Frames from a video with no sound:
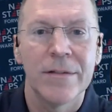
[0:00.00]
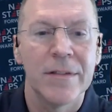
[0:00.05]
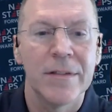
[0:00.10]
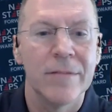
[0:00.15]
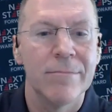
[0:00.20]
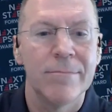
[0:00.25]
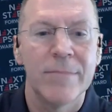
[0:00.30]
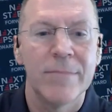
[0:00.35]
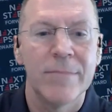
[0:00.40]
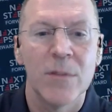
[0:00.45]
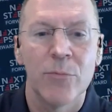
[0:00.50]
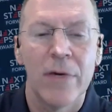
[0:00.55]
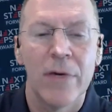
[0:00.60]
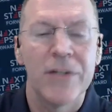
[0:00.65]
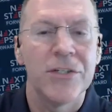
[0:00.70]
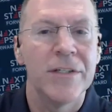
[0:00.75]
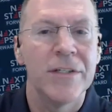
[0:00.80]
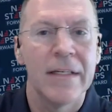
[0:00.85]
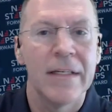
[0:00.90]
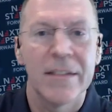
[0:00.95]
Is it
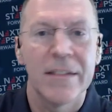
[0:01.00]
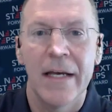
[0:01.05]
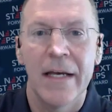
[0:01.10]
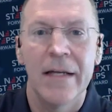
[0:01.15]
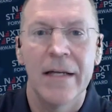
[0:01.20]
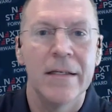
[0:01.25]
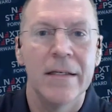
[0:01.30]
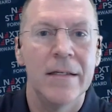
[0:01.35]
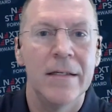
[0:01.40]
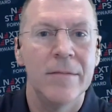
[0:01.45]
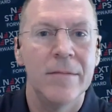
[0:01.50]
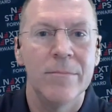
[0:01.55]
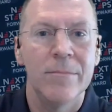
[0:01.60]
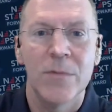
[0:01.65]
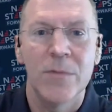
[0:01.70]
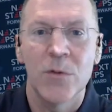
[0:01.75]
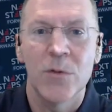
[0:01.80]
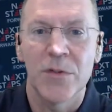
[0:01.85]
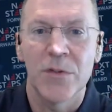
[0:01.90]
depression, anxiety, yeah.